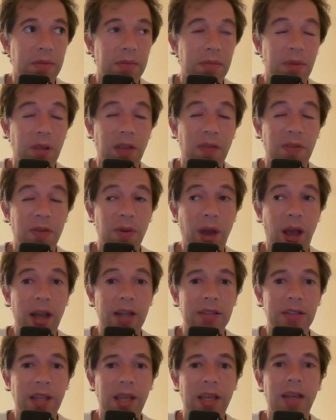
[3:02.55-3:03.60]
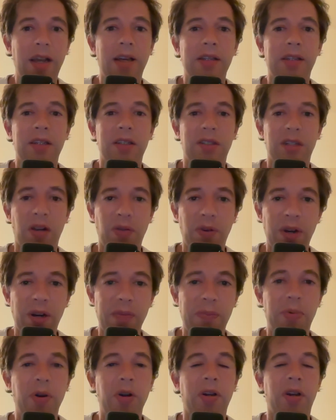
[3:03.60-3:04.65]
If you ask AI to generate a
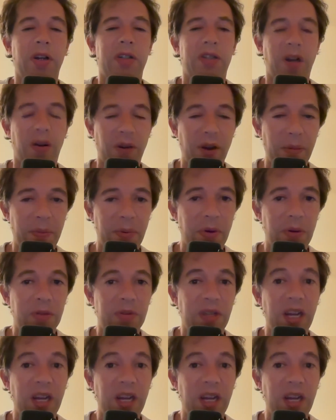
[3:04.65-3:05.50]
book or generate prose,